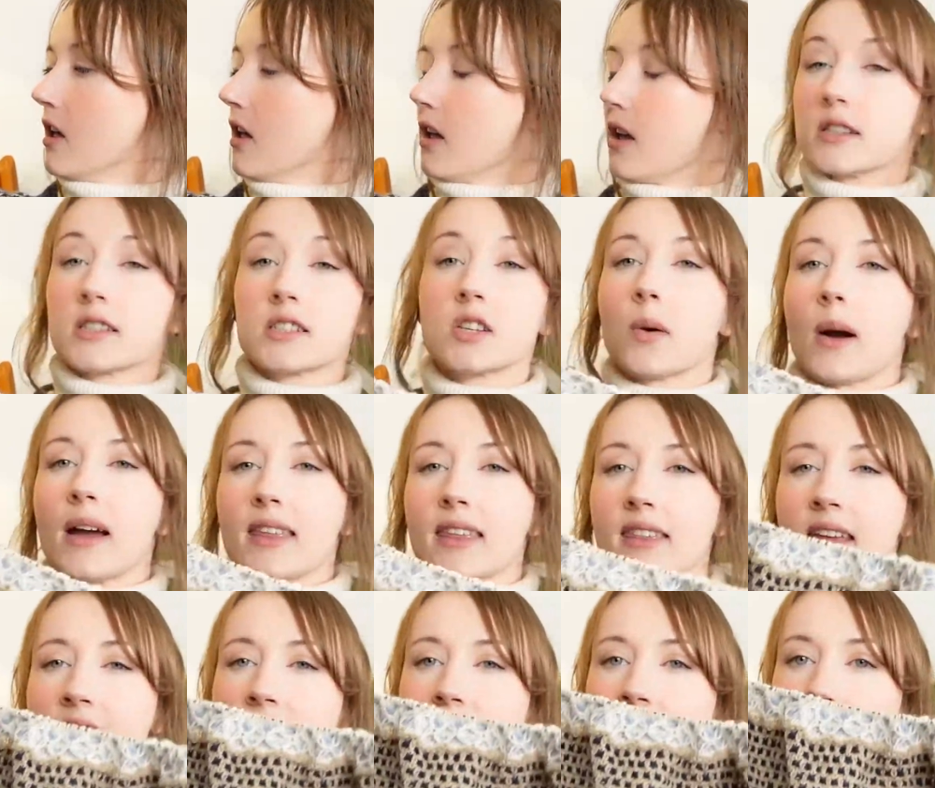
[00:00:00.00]
So I
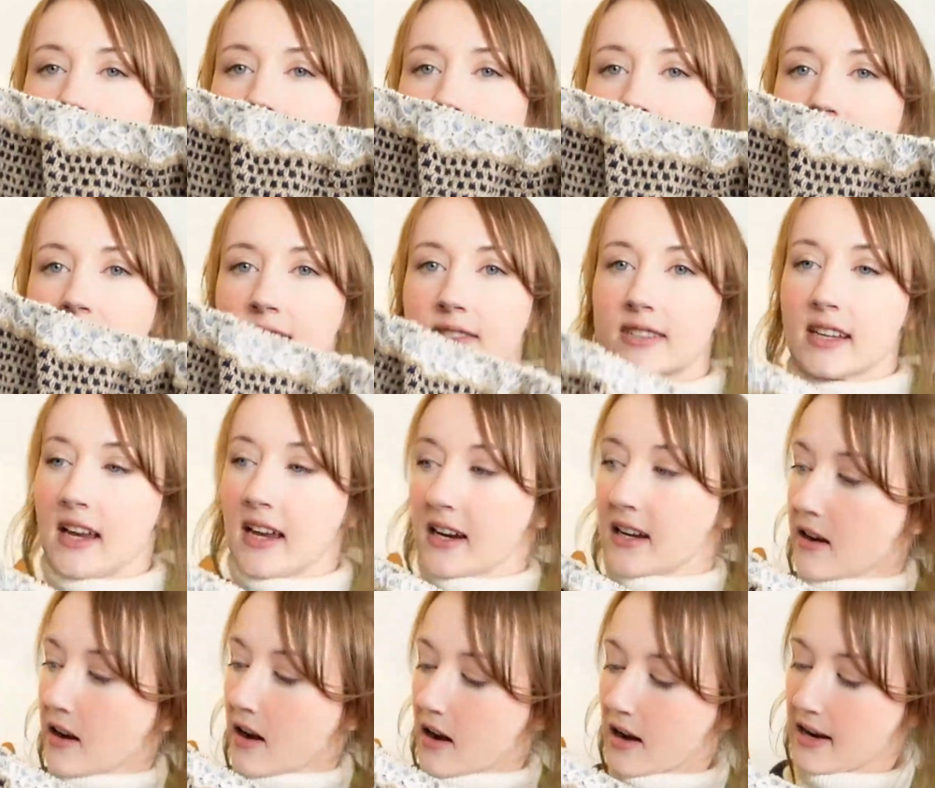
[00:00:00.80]
think that it gives it a
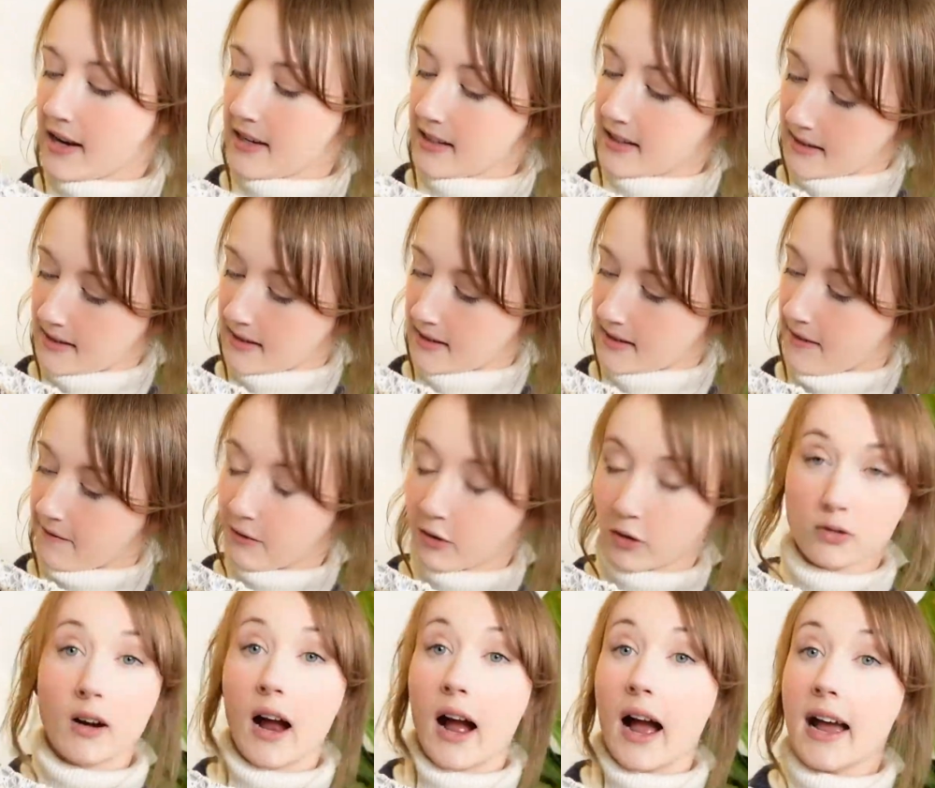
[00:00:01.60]
nice
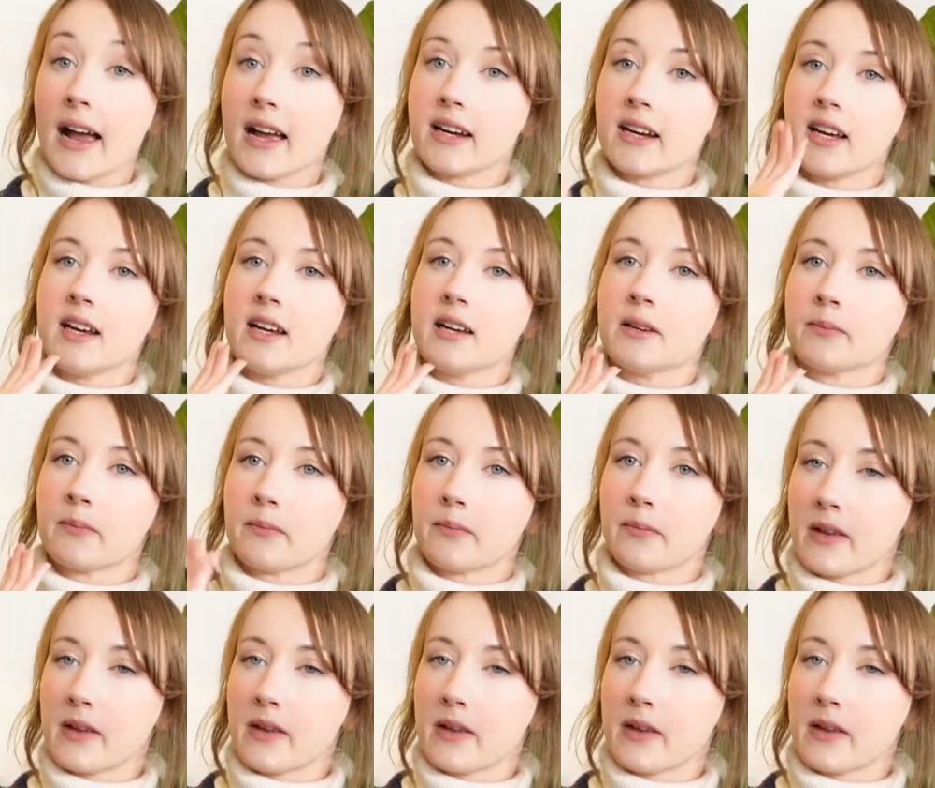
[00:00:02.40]
variety.